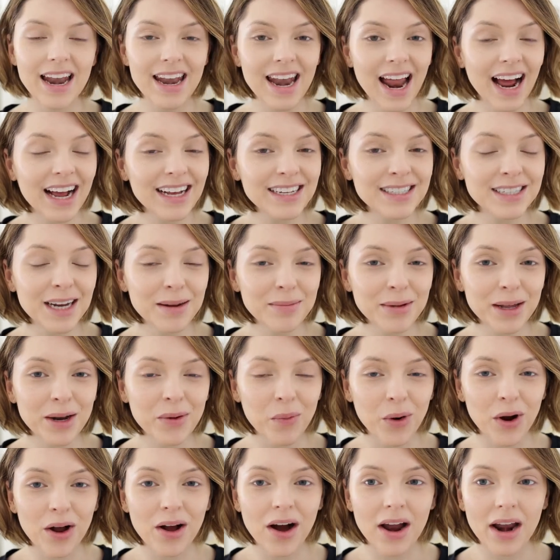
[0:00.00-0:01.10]
And next I'm gonna
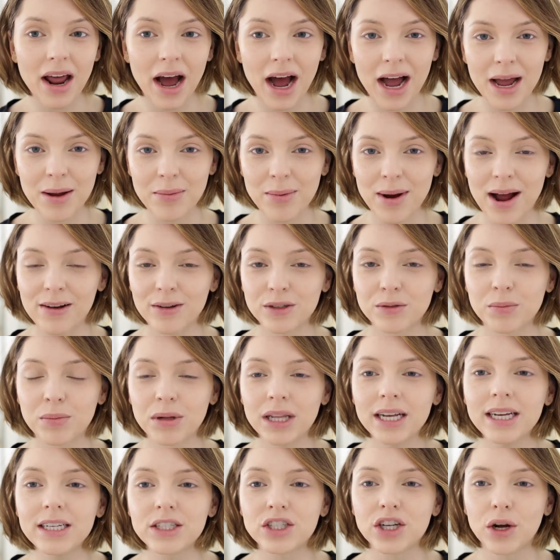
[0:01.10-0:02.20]
work on eyebrows.
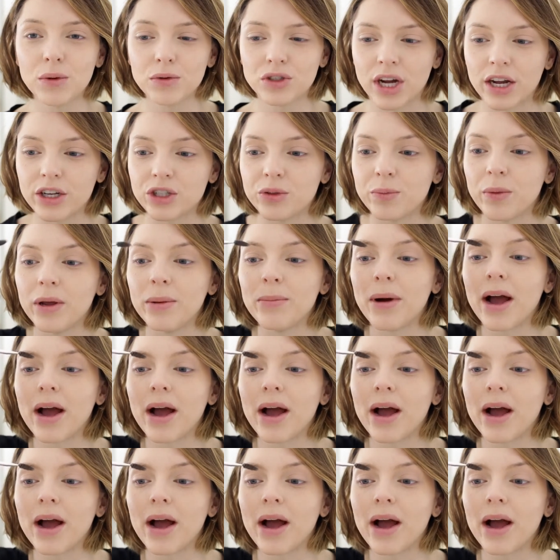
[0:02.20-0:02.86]
Please don't judge me.